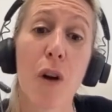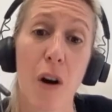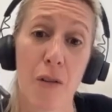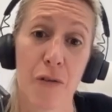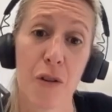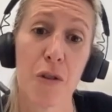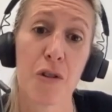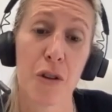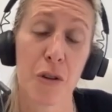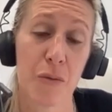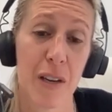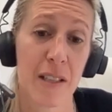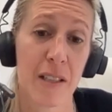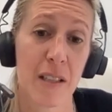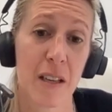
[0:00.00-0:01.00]
our future
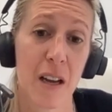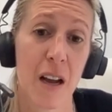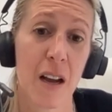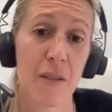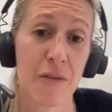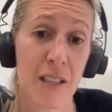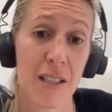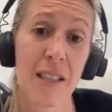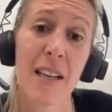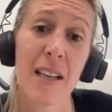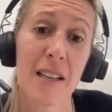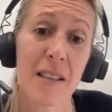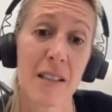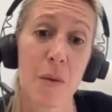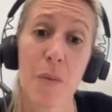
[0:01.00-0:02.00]
risk of
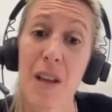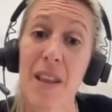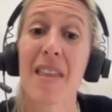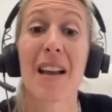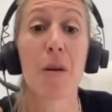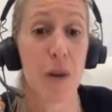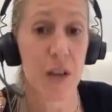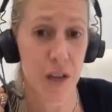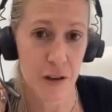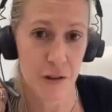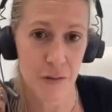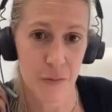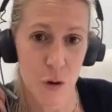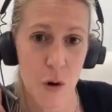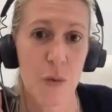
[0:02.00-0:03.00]
disease than we think we do,
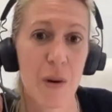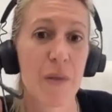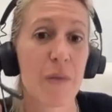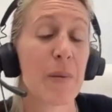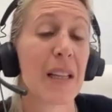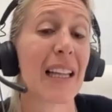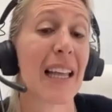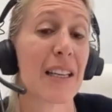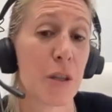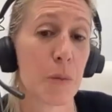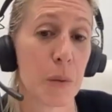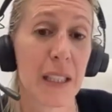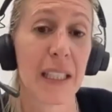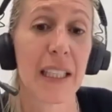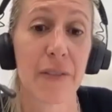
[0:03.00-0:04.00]
or we've been led to
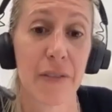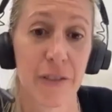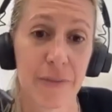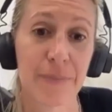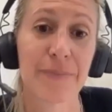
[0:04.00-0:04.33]
believe.